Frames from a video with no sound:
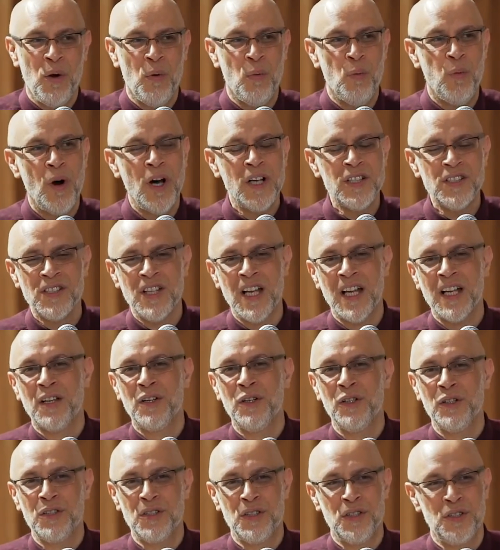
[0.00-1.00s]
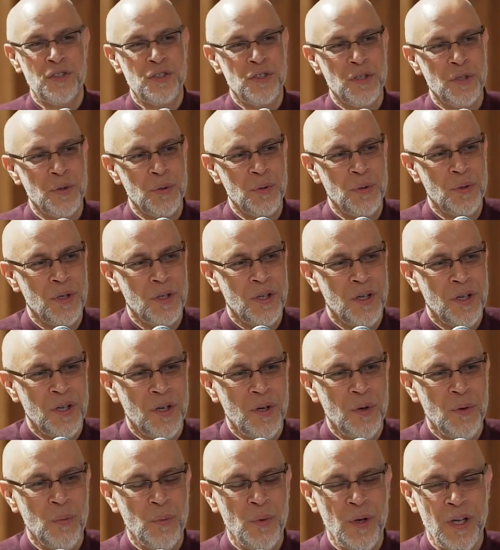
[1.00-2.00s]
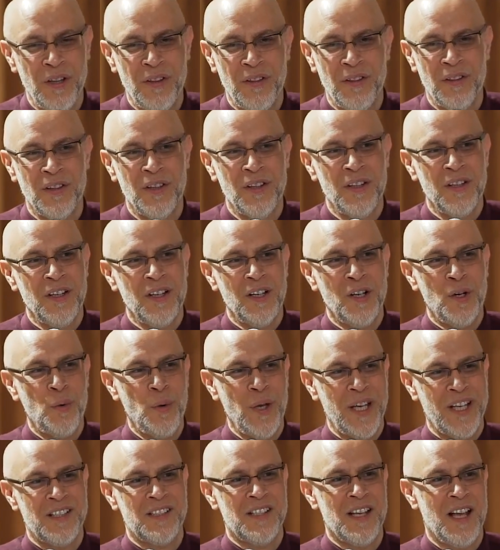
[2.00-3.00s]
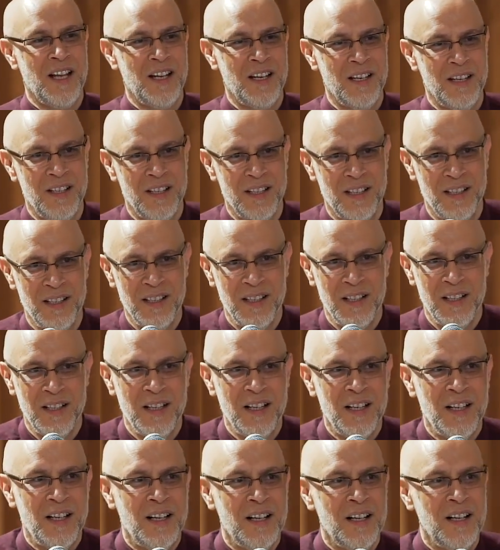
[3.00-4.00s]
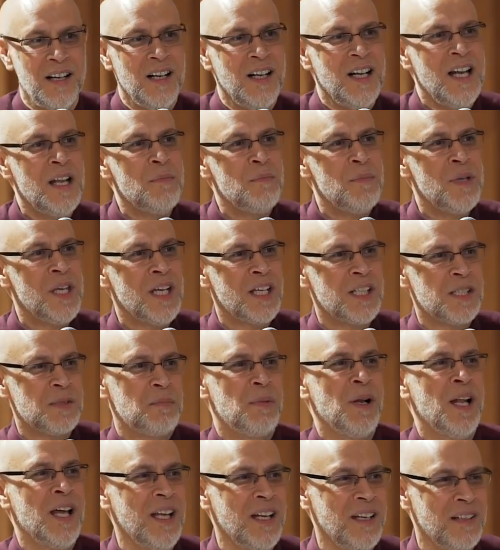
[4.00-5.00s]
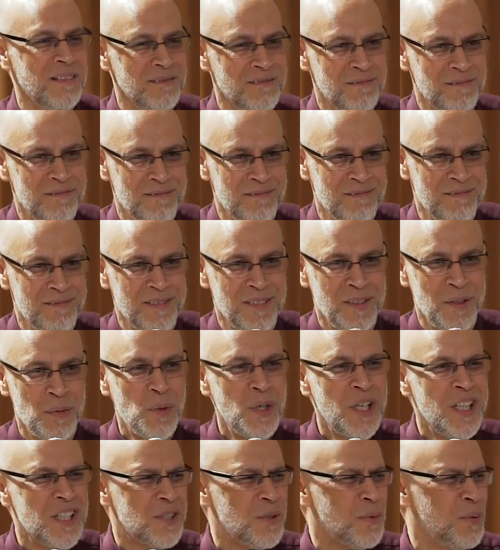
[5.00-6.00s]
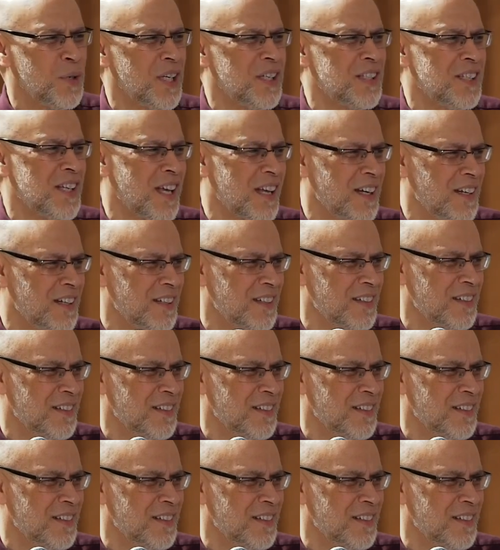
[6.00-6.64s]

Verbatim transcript: What's that got to do with quicksand? Let me explain. What is quicksand?